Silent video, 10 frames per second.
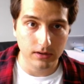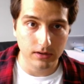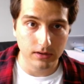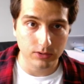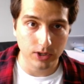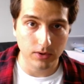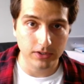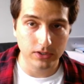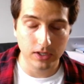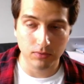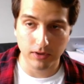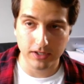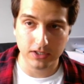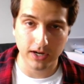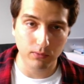So it's it's really
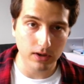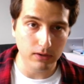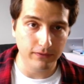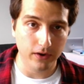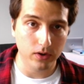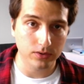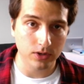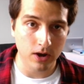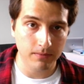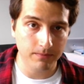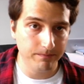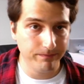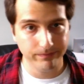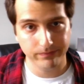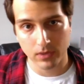just like what you focus on.
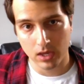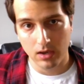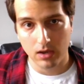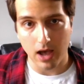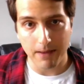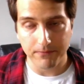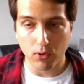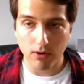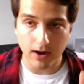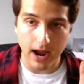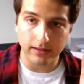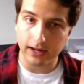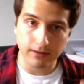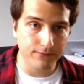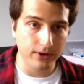I'm more I like
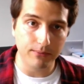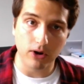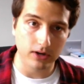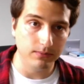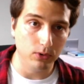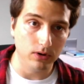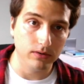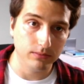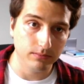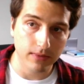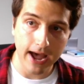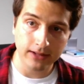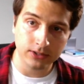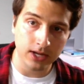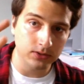affiliate marketing more.
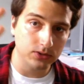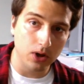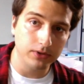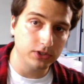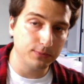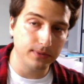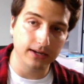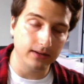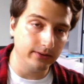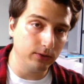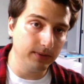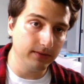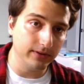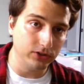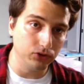AdSense has always just been like a little bit of
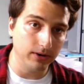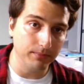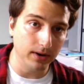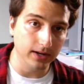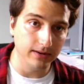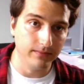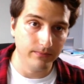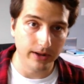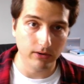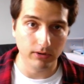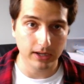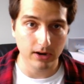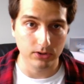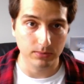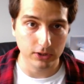a drip money. I don't really care
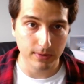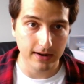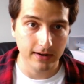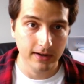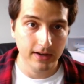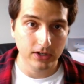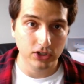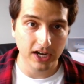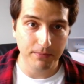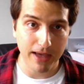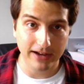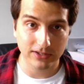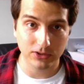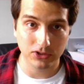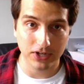too much about it. Jake Pack
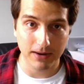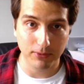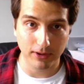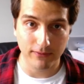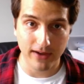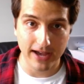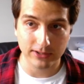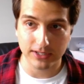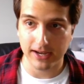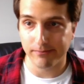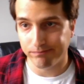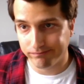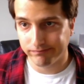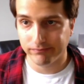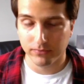says you type really fast, Dan
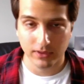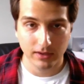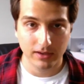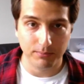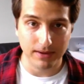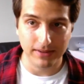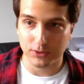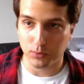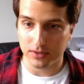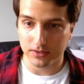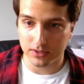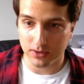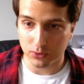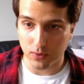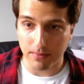maybe that's one of the
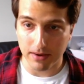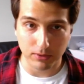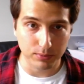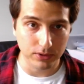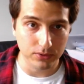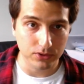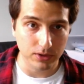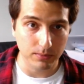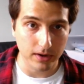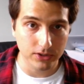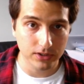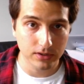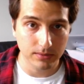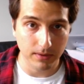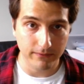skills why I'm able to produce so much.
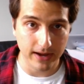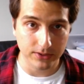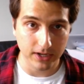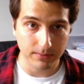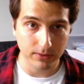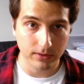I'm a fast typer.